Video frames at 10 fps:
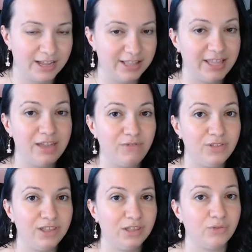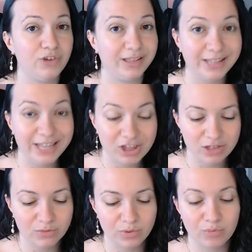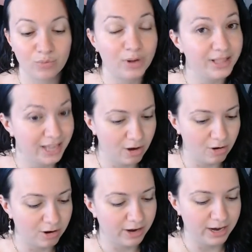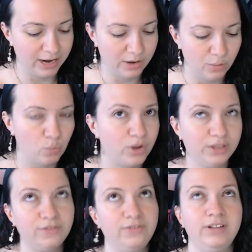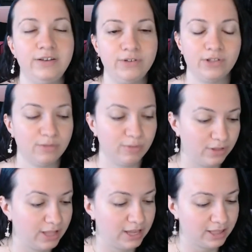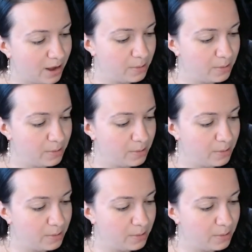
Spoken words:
they give you this with translations with what they are and what the flavor is supposed to taste like.